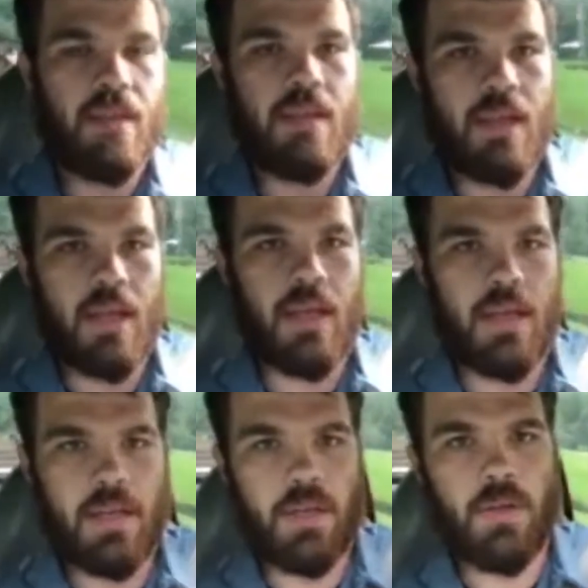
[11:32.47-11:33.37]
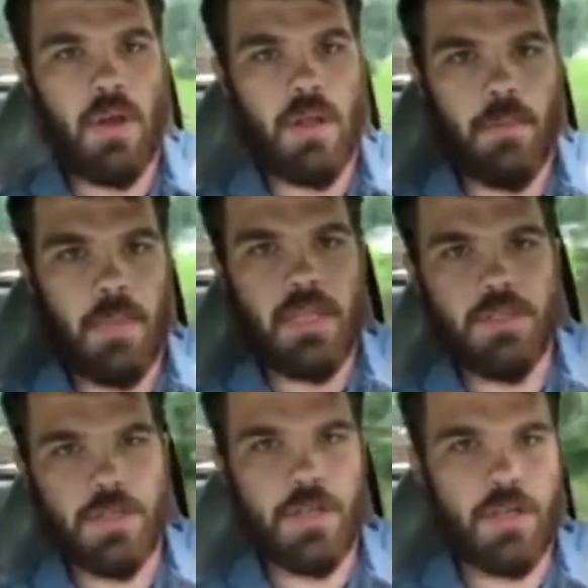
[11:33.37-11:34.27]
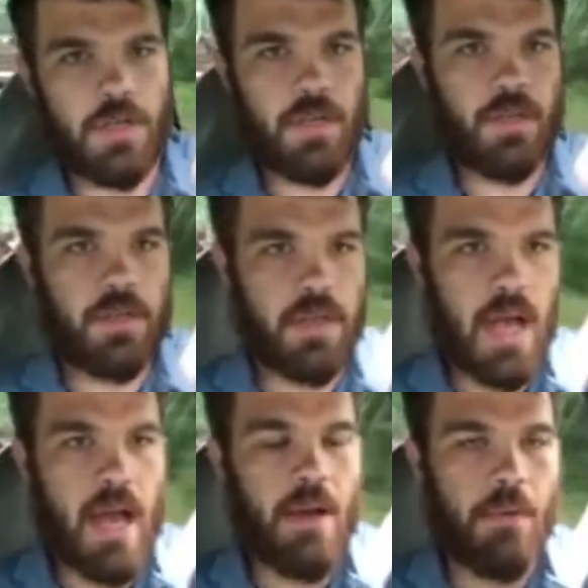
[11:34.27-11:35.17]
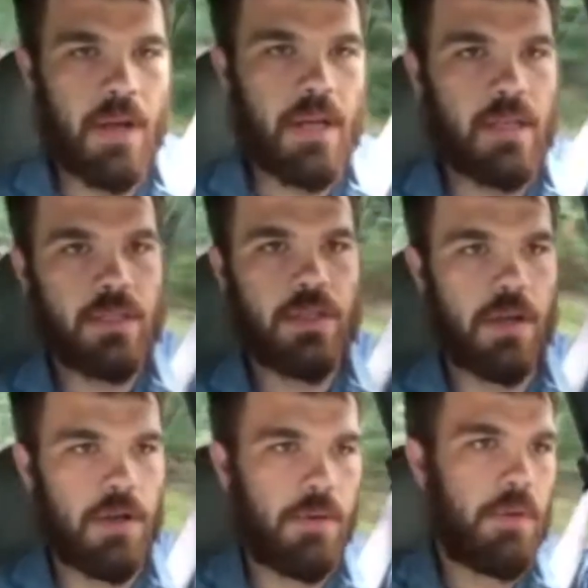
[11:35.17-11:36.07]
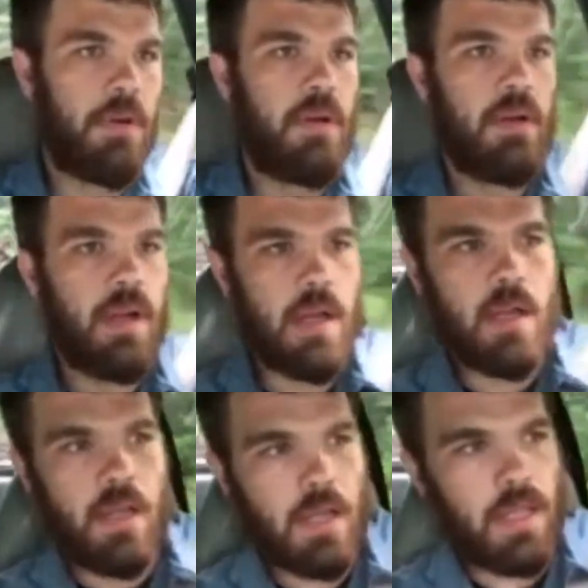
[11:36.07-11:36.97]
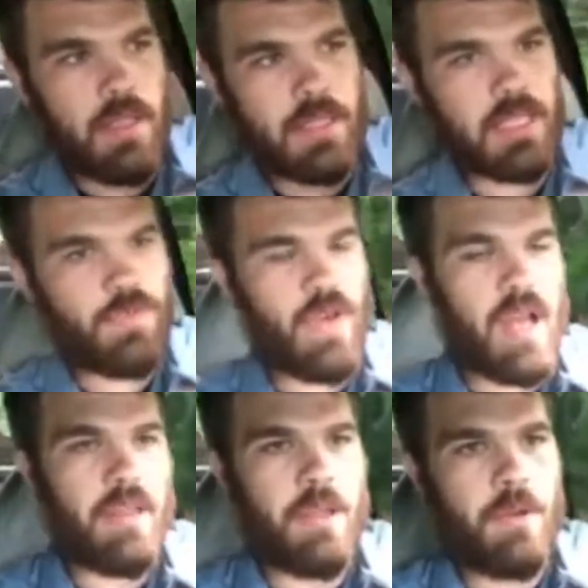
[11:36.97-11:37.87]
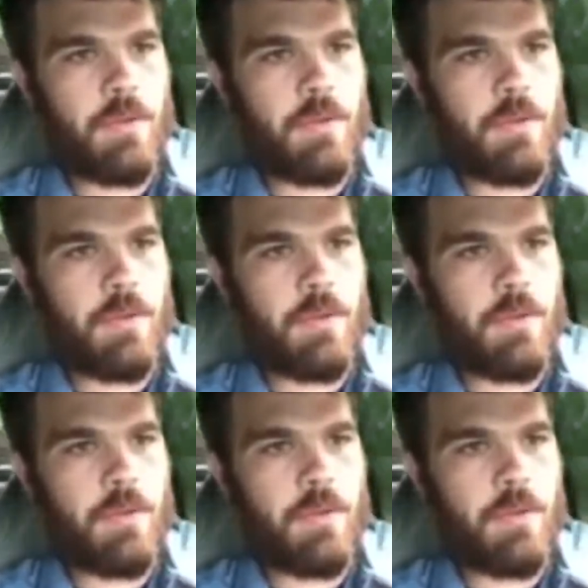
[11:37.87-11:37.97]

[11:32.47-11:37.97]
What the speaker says: on a major highway. So that's fine though.